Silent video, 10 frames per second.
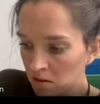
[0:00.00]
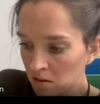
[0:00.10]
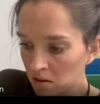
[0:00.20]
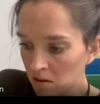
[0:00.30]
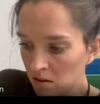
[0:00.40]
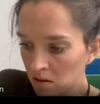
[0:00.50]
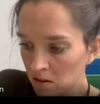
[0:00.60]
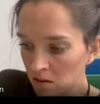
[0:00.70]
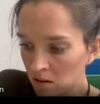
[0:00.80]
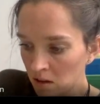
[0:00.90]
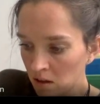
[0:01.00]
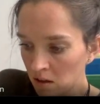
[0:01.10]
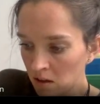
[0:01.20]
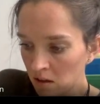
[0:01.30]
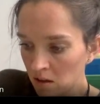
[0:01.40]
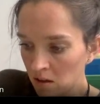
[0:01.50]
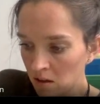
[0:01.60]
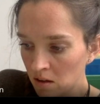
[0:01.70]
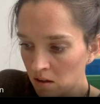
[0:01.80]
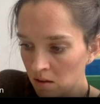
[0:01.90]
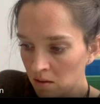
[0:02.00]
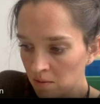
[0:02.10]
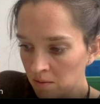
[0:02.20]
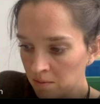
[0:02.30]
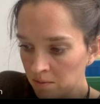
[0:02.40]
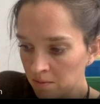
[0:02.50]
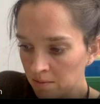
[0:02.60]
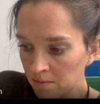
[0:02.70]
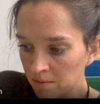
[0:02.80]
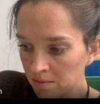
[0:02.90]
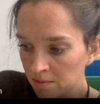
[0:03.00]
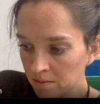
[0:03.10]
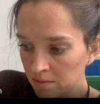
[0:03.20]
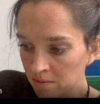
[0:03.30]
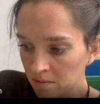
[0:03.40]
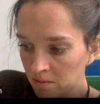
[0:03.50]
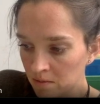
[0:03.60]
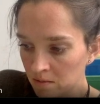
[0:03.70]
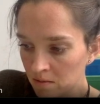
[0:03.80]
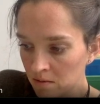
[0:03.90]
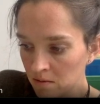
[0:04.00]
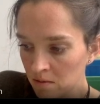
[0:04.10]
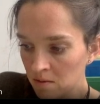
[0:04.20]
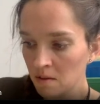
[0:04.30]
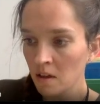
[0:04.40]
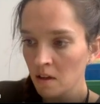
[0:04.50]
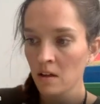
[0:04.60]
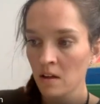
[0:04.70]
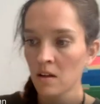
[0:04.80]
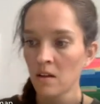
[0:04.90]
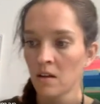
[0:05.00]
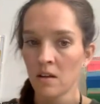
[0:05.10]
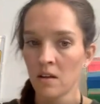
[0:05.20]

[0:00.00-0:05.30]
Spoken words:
Nothing is said.